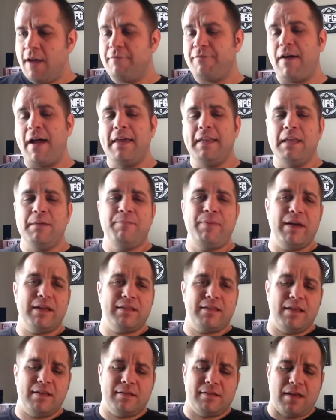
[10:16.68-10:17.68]
Finally
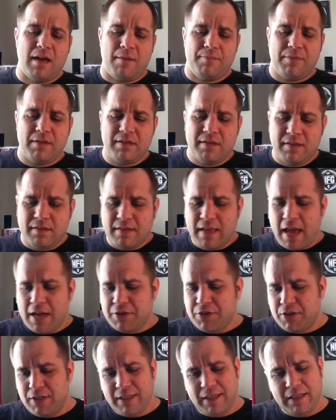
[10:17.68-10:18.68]
picked this up. This is
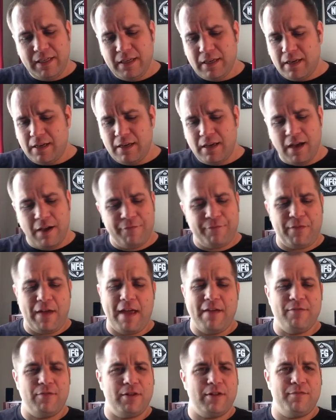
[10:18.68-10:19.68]
actually a
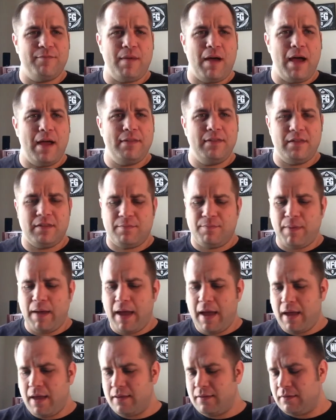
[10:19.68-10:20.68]
favorite of mine, this
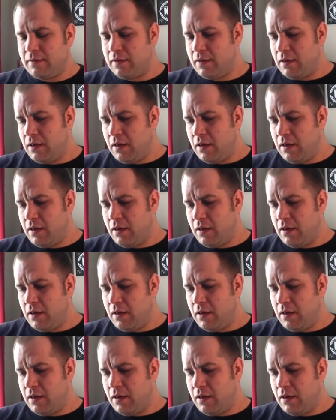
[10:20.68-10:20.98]
band.